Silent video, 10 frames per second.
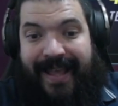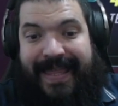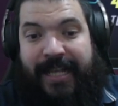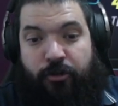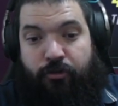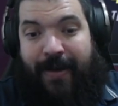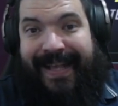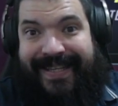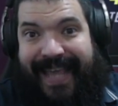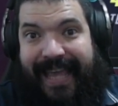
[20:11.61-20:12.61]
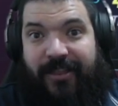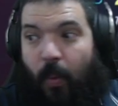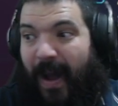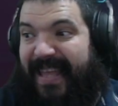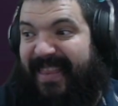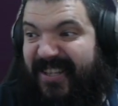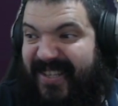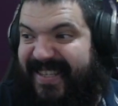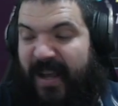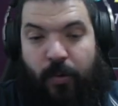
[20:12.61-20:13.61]
These Gregs get in the way and they
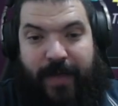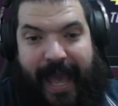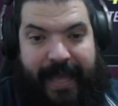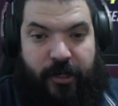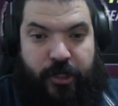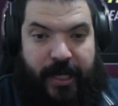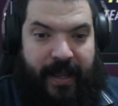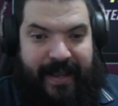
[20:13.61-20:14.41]
steal that energy.